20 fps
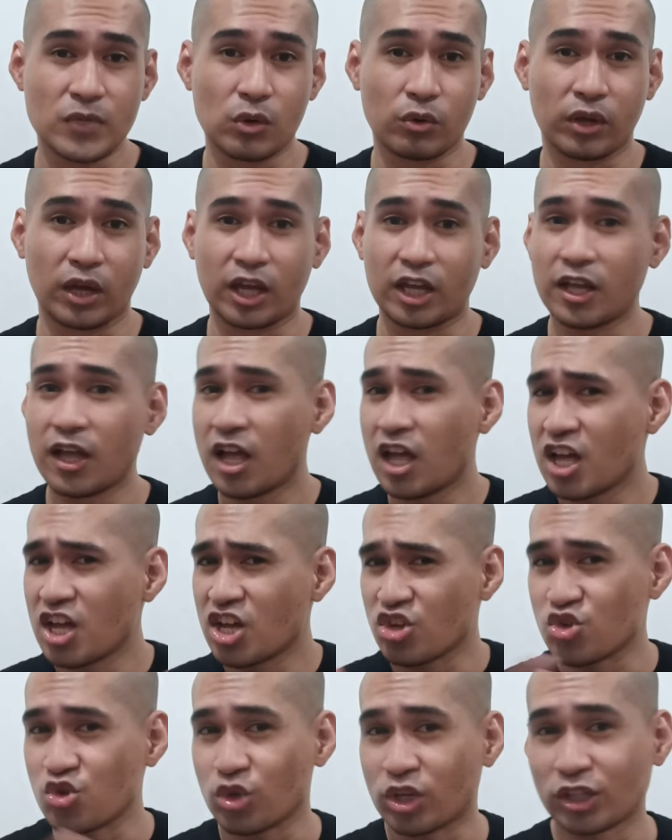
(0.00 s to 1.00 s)
Okay,
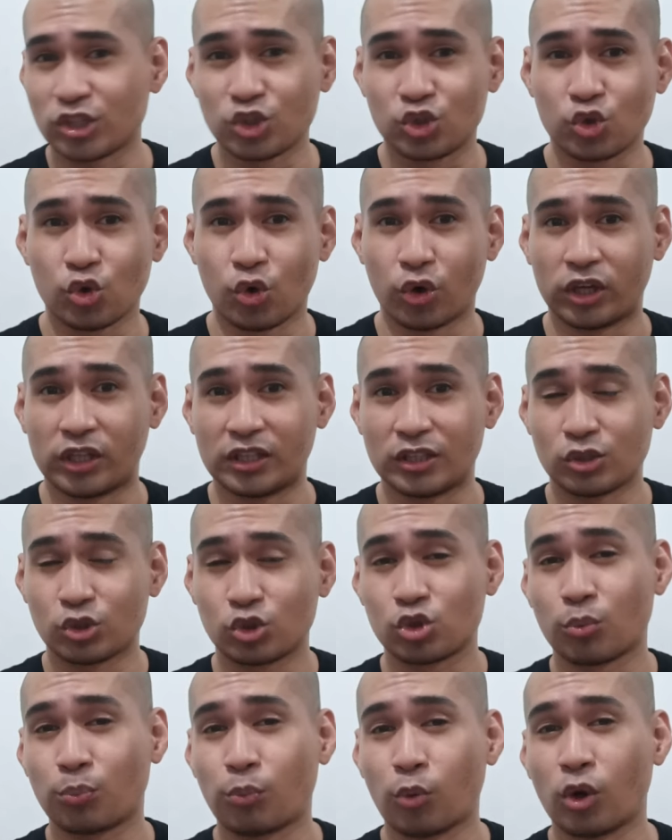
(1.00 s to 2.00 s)
you can
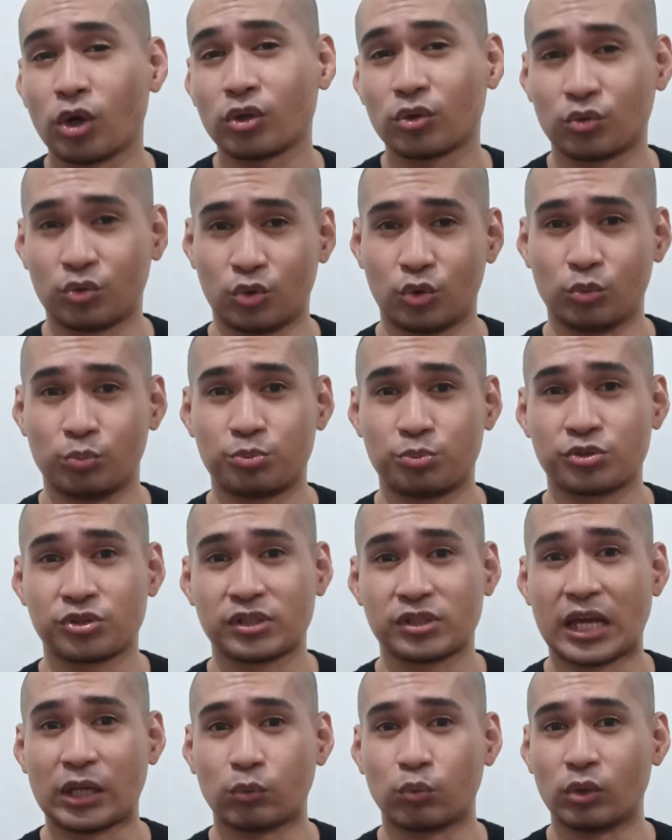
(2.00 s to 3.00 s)
join support
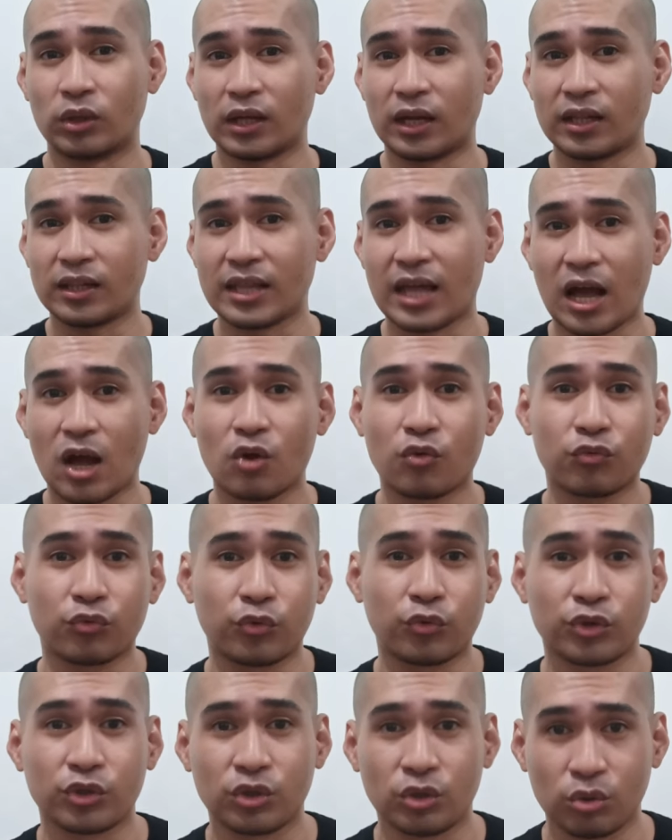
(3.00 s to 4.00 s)
groups that will allow
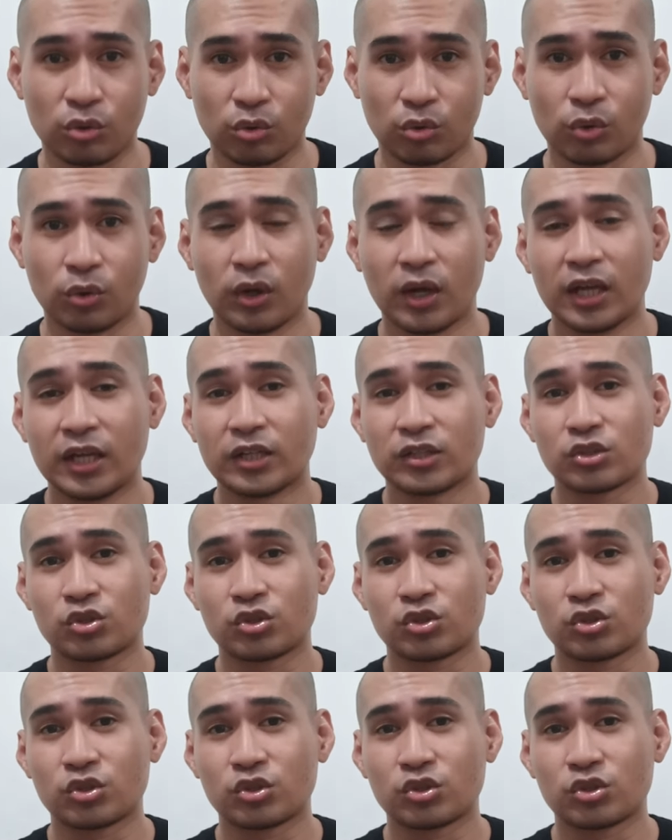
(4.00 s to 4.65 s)
for you